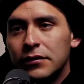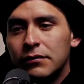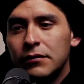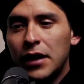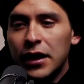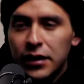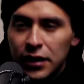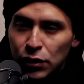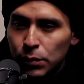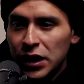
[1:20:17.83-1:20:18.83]
Like
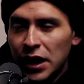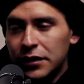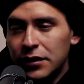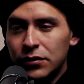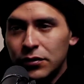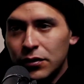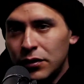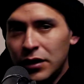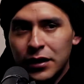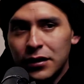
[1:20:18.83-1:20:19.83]
Illuminatis, you know,
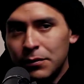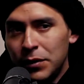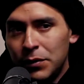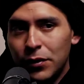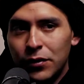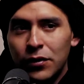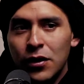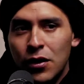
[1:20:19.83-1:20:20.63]
like people